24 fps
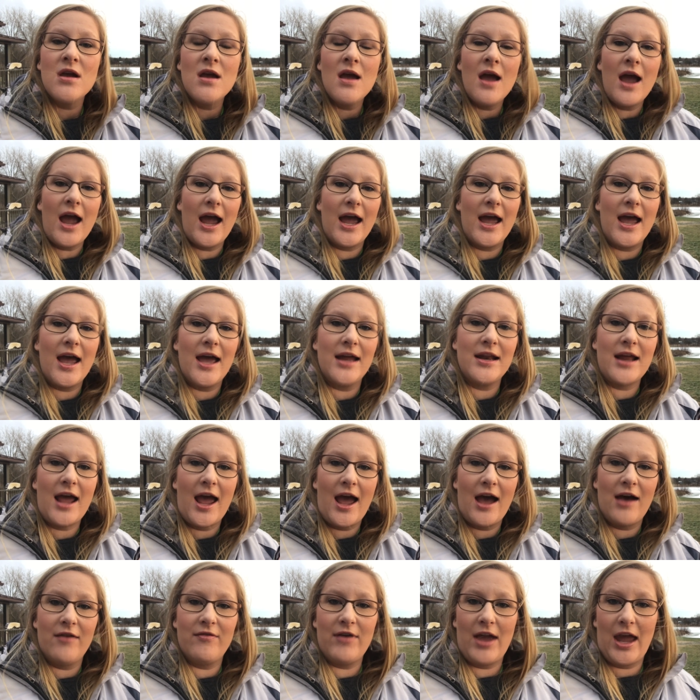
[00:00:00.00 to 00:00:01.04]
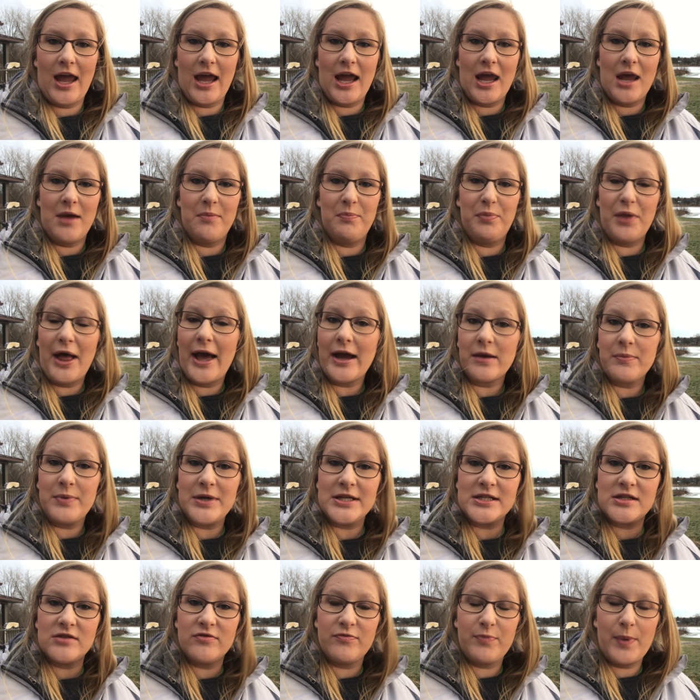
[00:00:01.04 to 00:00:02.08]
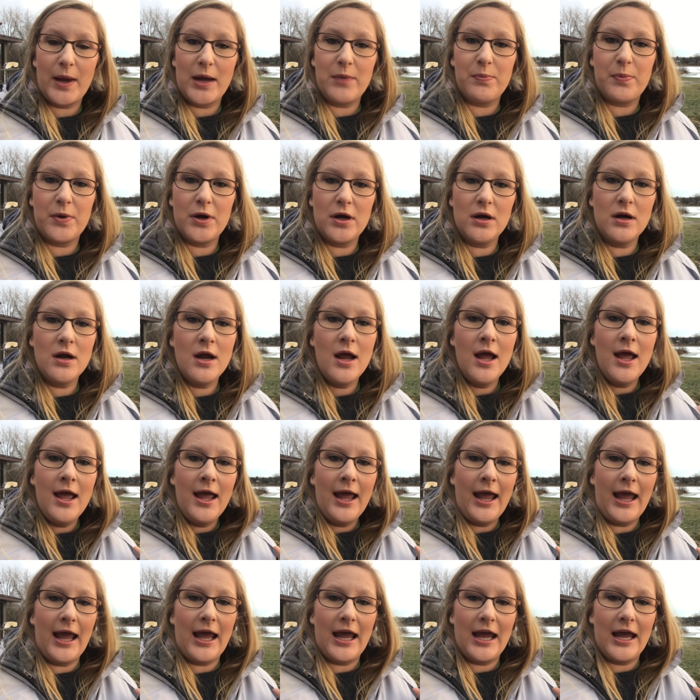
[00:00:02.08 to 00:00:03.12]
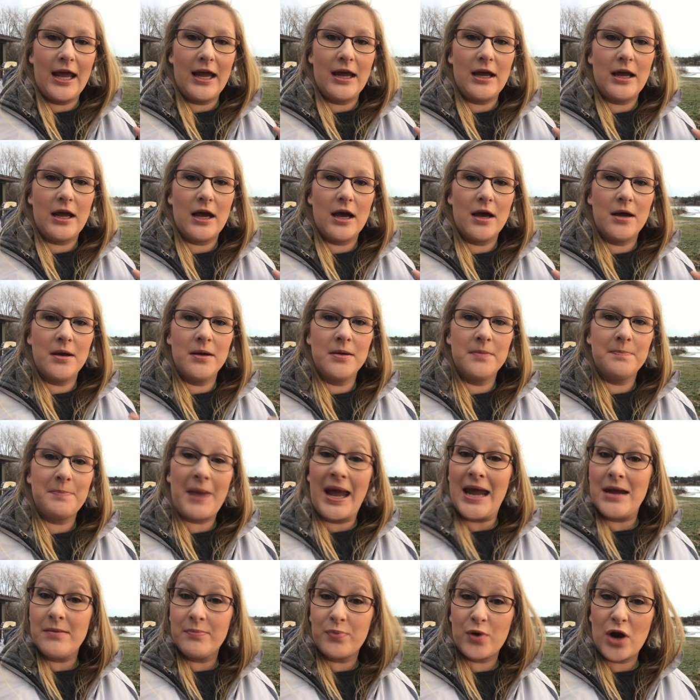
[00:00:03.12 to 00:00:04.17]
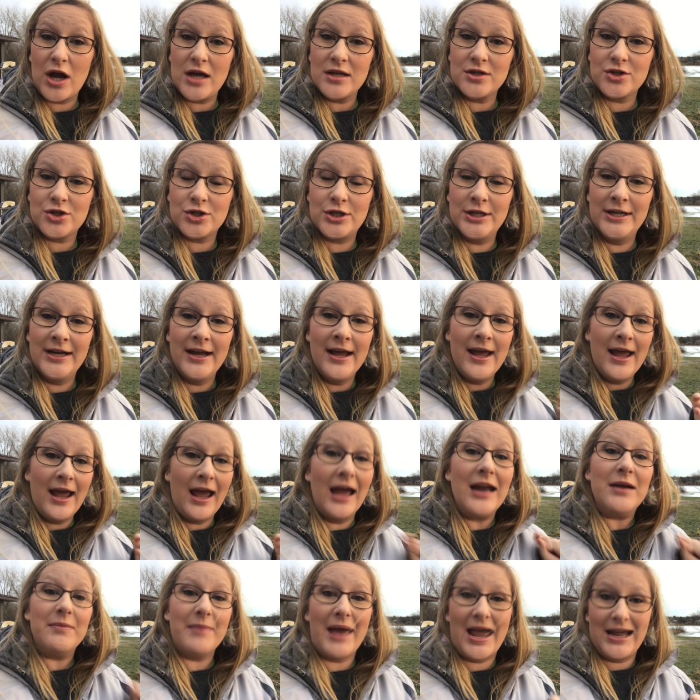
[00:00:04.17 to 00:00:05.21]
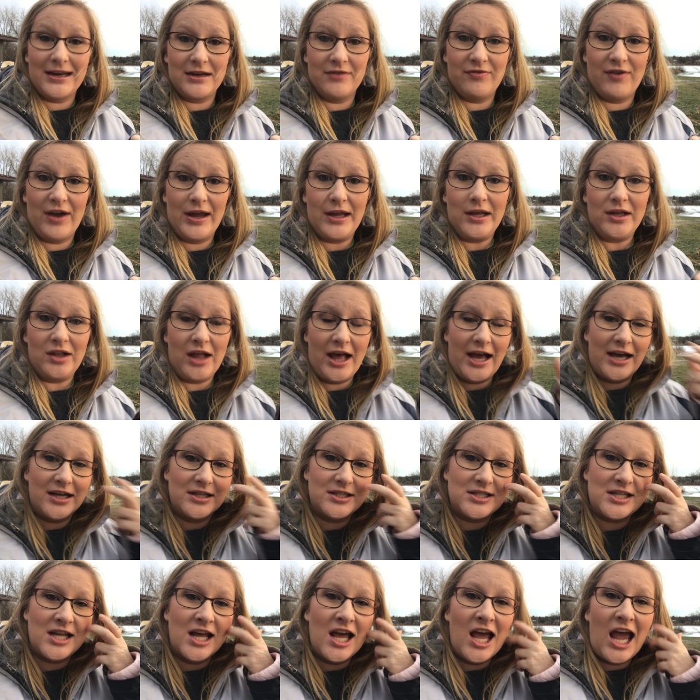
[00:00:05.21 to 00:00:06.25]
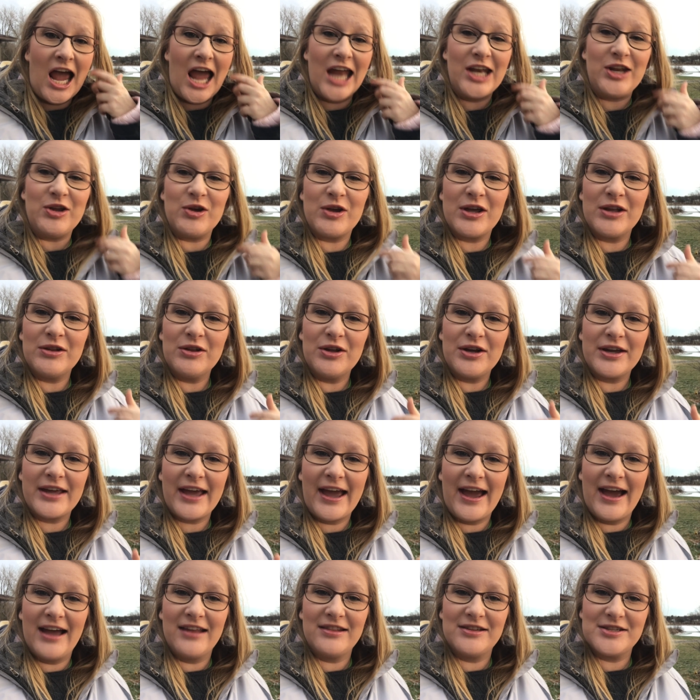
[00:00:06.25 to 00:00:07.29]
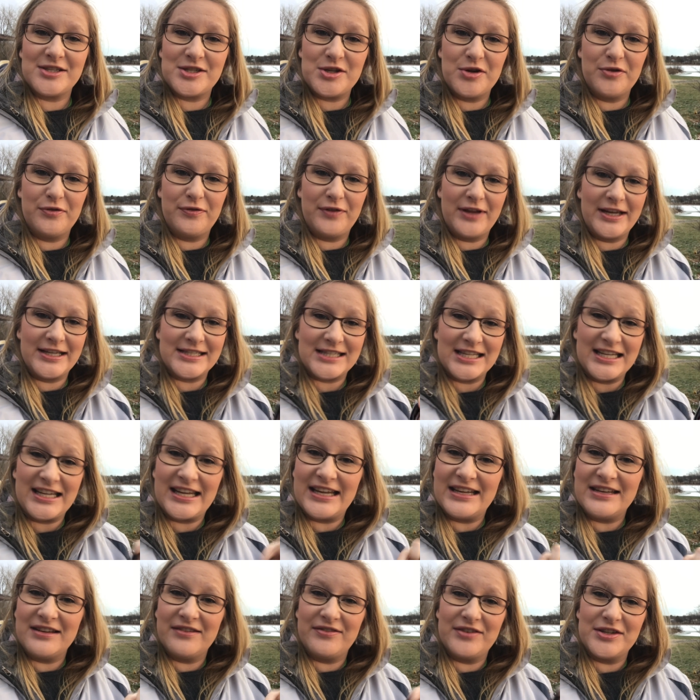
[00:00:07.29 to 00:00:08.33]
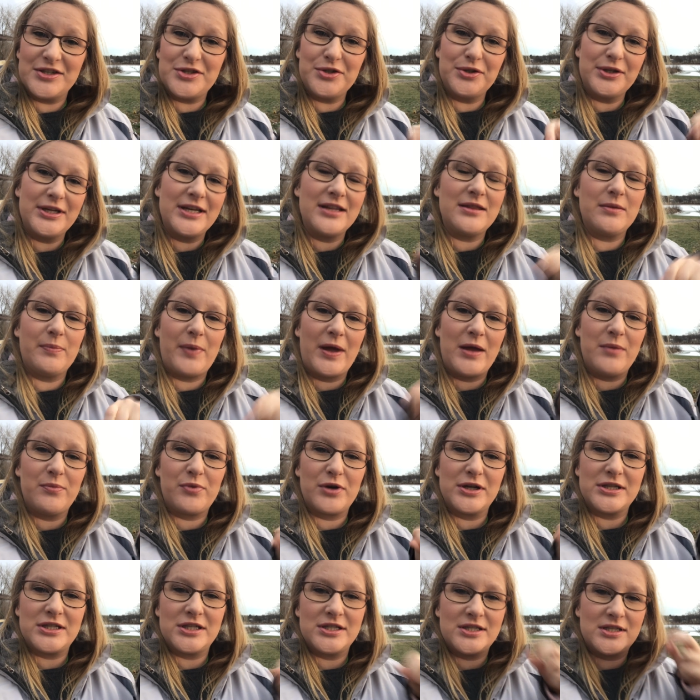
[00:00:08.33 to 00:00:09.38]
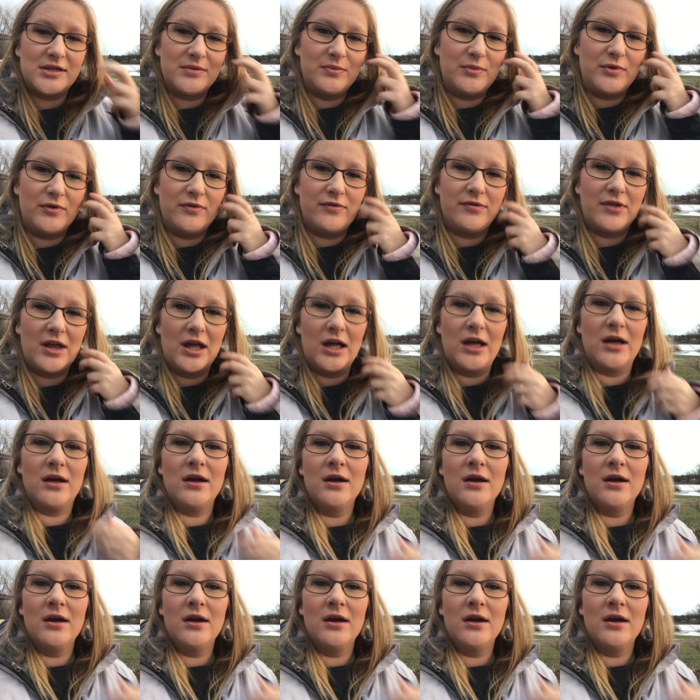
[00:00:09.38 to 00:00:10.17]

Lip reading: and have a black piece of paper, a paintbrush, and a magnifying glass. And you can look at the snowflakes like individually. The paintbrush is to move the